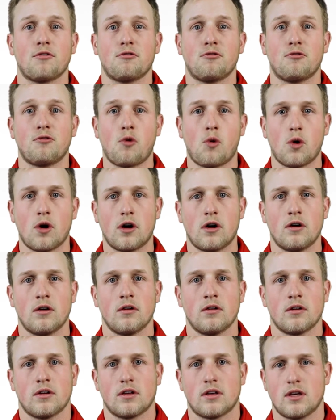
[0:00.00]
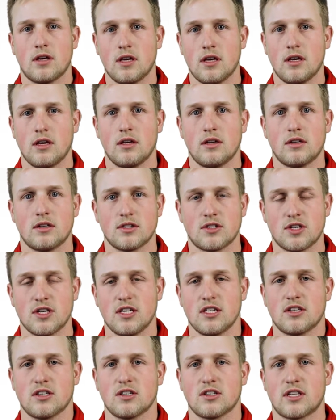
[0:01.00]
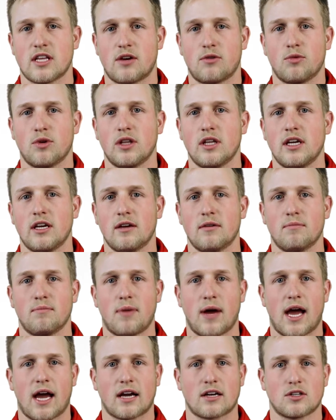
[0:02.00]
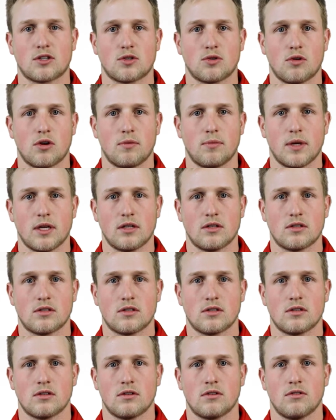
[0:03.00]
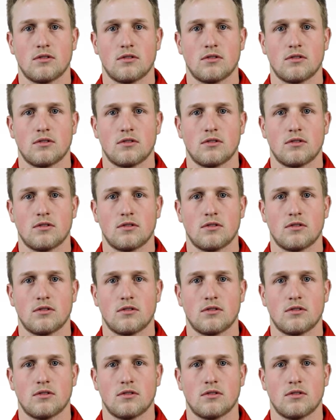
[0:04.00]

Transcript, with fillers: four key diseases that really impact soybeans.